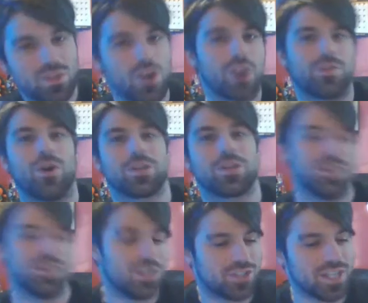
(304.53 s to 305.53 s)
of course,
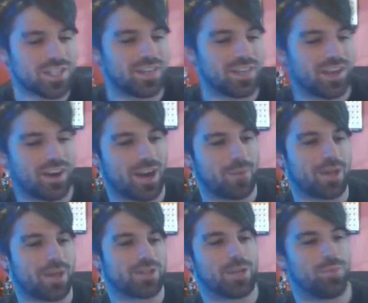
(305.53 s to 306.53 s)
she's sitting there and I'm
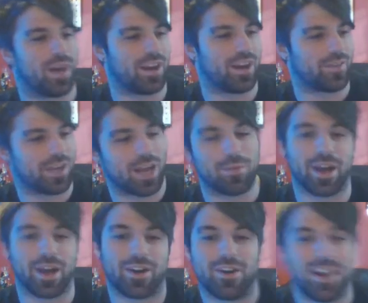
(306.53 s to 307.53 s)
like trying to play it off. Like, I'm
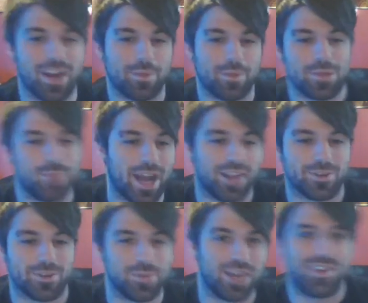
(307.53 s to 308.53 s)
like hurrying up in the
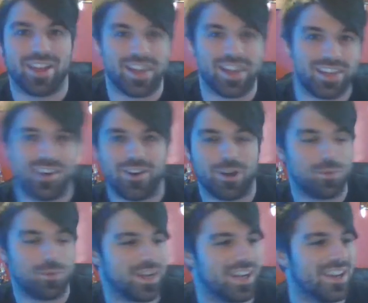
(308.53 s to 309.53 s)
bathroom and everything, you know what I
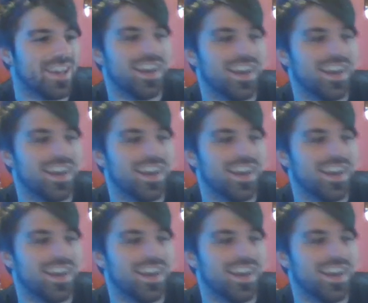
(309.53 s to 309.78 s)
mean?